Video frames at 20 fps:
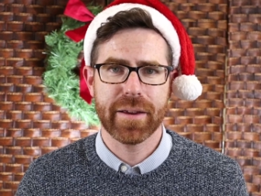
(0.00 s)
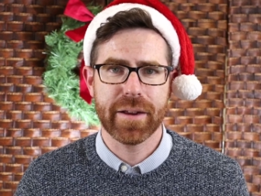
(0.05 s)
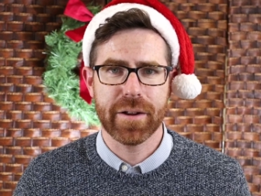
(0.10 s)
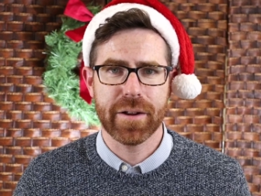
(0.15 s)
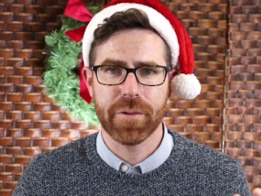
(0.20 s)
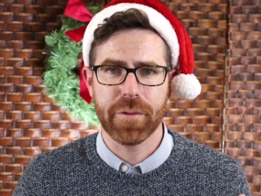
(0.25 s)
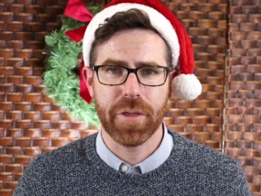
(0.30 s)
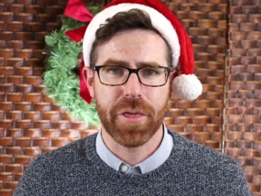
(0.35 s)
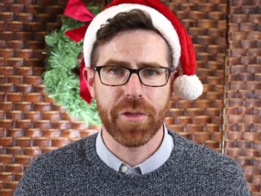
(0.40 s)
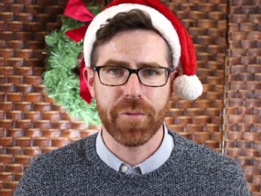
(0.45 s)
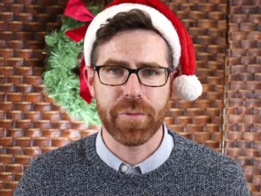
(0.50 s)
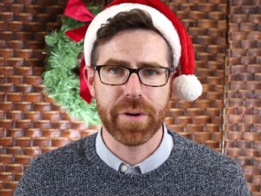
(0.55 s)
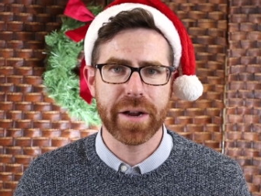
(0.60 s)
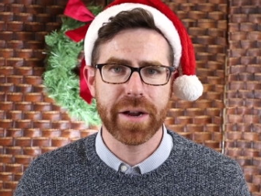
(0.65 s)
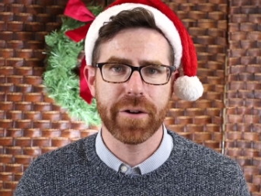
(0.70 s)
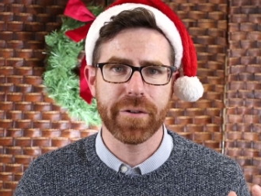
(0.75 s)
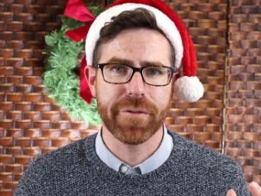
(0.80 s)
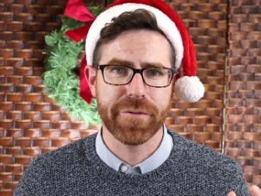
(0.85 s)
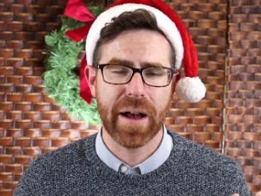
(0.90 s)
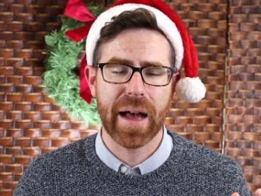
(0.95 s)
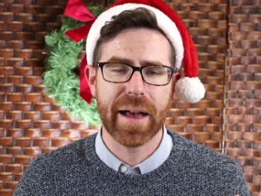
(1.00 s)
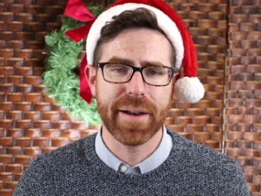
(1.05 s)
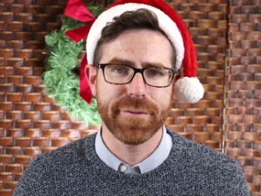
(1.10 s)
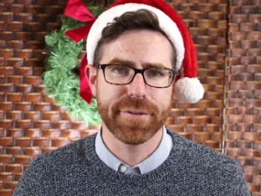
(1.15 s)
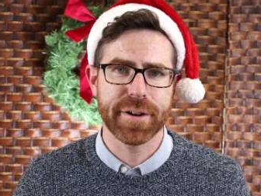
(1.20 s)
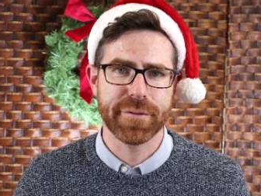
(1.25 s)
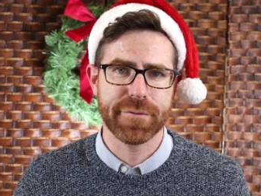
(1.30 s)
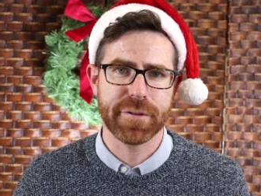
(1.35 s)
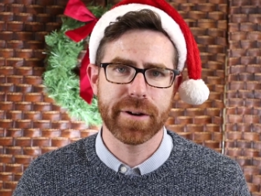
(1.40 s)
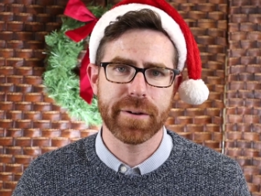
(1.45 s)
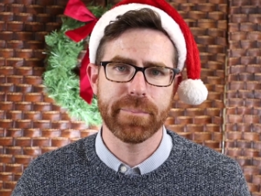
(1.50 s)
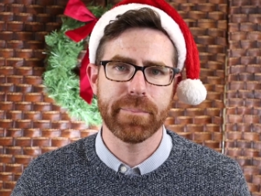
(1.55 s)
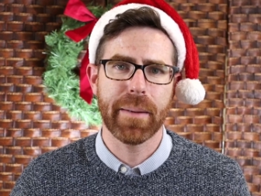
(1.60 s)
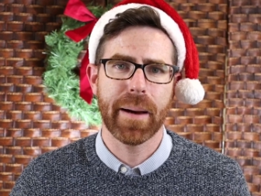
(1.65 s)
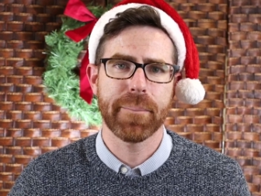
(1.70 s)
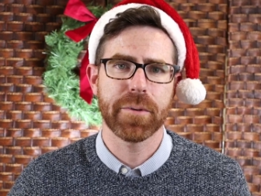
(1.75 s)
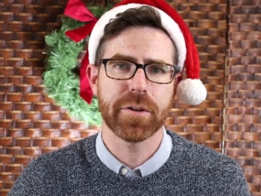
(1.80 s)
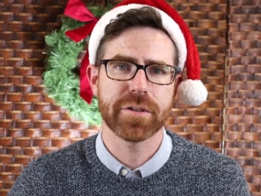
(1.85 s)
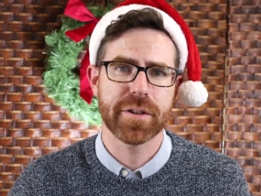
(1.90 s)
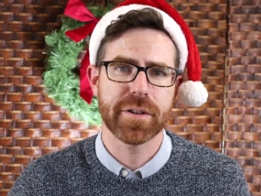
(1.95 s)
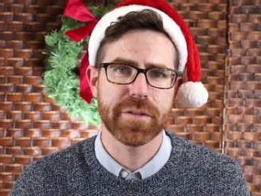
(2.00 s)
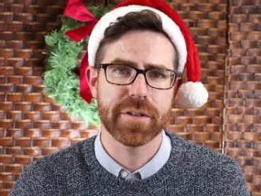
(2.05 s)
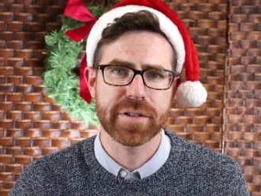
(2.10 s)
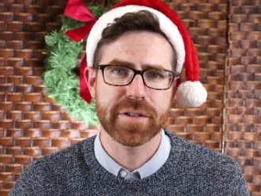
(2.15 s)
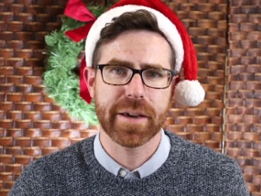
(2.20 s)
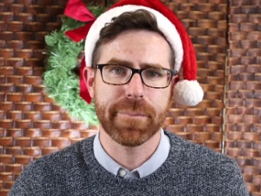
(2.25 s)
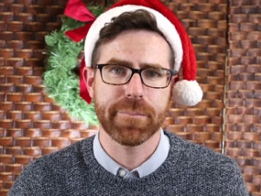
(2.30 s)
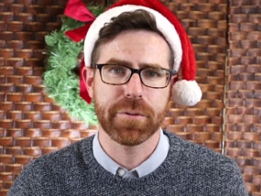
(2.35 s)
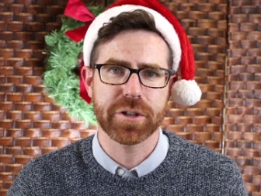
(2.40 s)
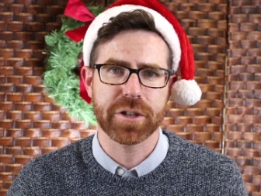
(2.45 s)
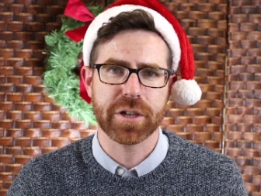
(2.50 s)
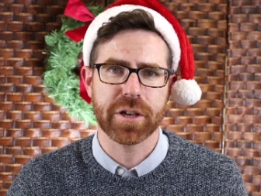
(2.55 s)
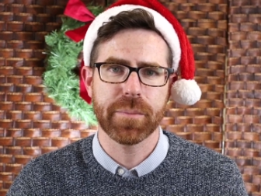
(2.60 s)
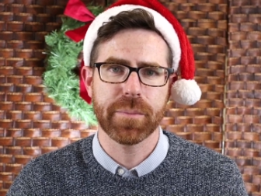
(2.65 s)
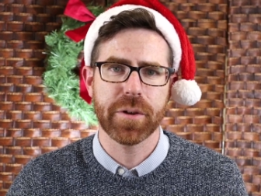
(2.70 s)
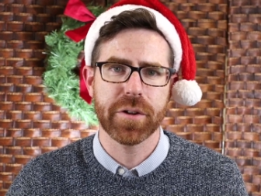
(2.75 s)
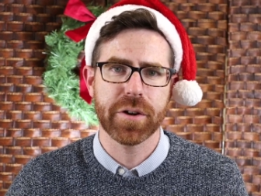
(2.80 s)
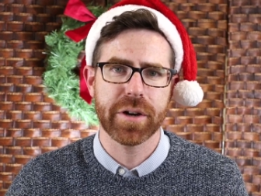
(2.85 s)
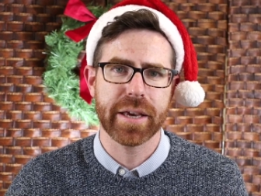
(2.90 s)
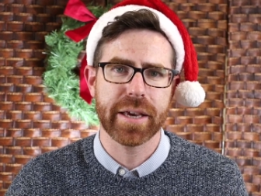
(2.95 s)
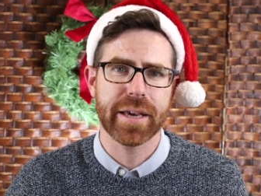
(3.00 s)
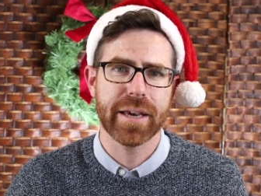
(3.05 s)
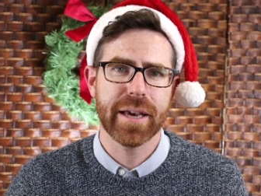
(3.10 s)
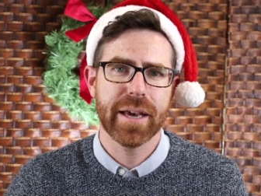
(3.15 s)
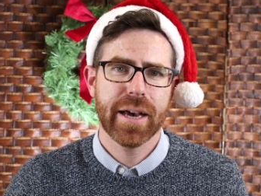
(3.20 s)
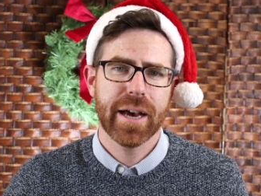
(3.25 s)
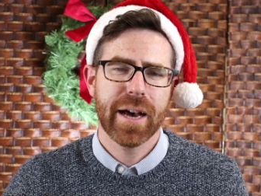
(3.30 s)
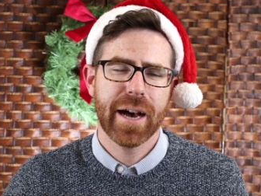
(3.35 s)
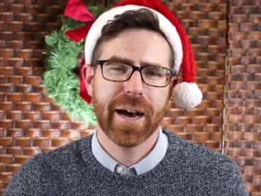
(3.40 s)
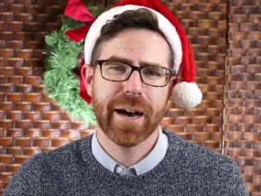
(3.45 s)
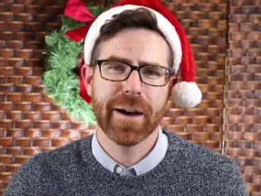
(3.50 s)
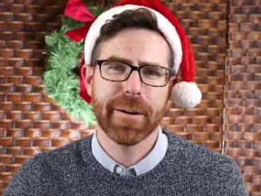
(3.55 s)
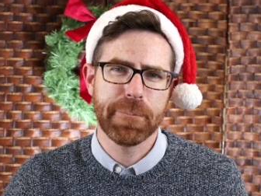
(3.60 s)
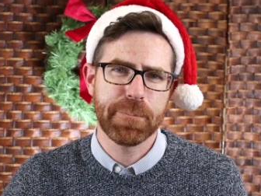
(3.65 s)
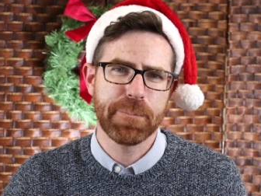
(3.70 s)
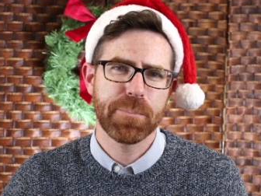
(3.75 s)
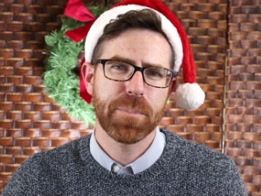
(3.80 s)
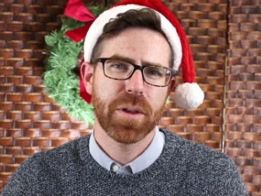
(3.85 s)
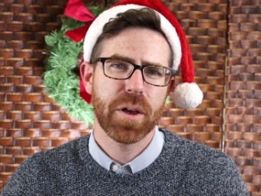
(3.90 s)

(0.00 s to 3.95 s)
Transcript: you know three or five different members of the same project community um,